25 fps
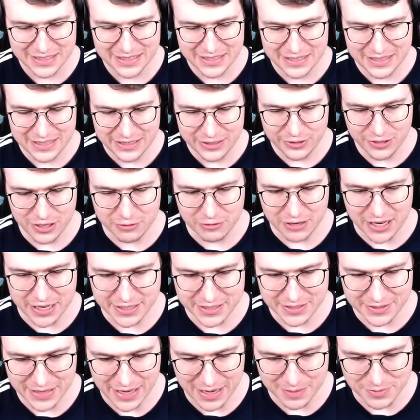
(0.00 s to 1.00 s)
You're right.
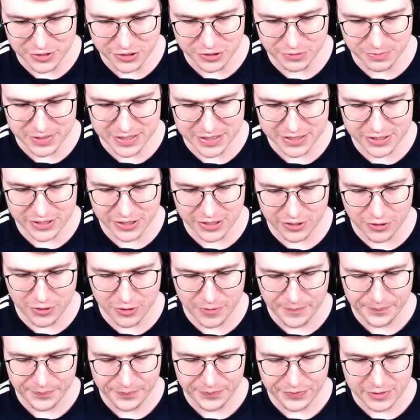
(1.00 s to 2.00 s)
I'm stupid. So
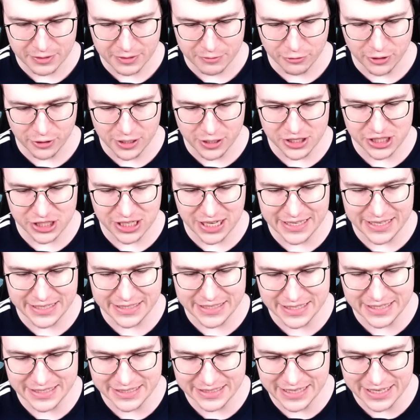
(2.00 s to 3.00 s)
Warrior Giant
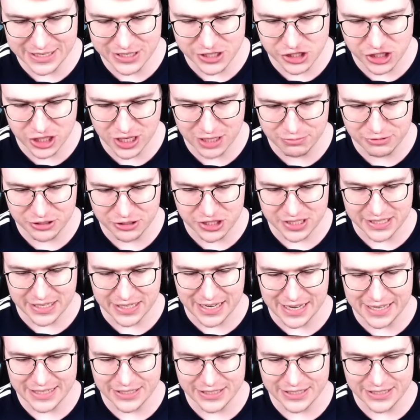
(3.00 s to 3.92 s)
doesn't get a shot, which is nice.